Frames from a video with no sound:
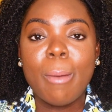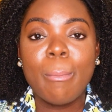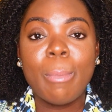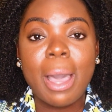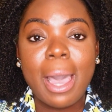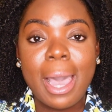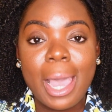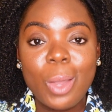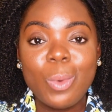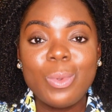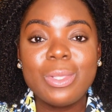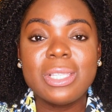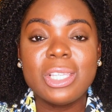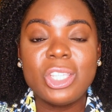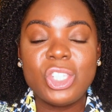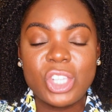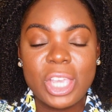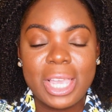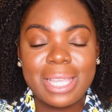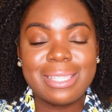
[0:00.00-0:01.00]
but I would
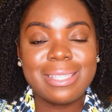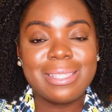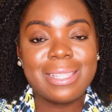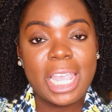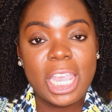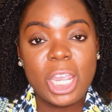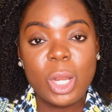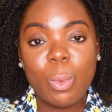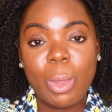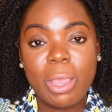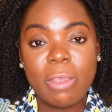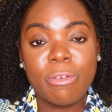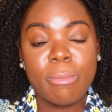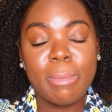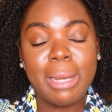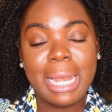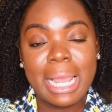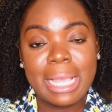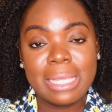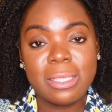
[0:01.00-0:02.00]
suggest staying away
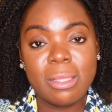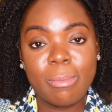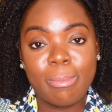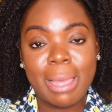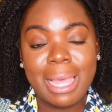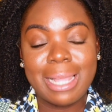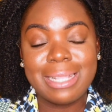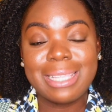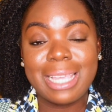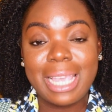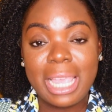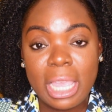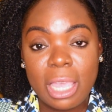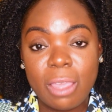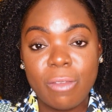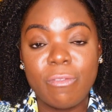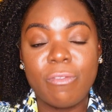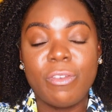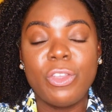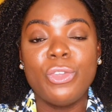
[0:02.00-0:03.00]
from elastic bands
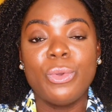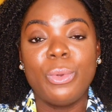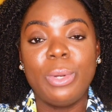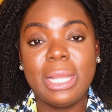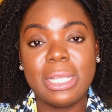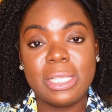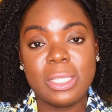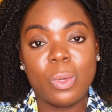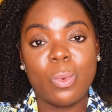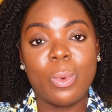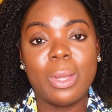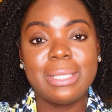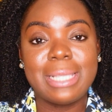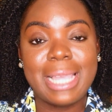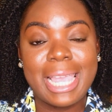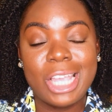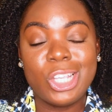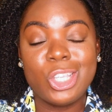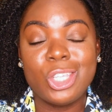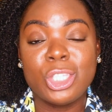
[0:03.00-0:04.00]
if your little one's
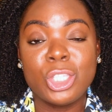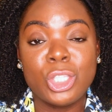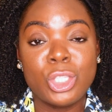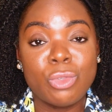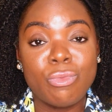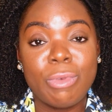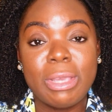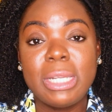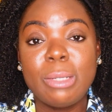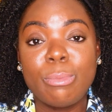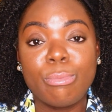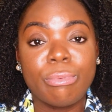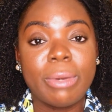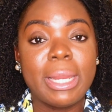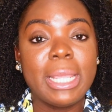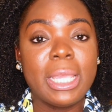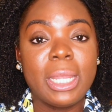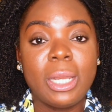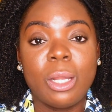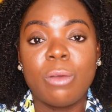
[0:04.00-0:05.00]
edges is already
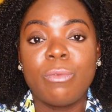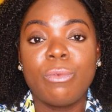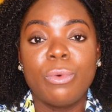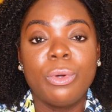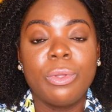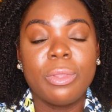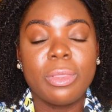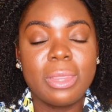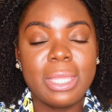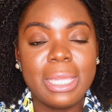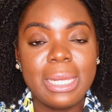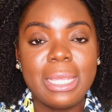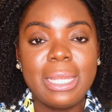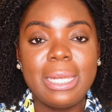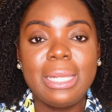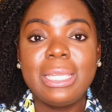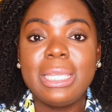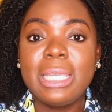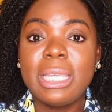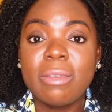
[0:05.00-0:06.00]
breaking off or thinning.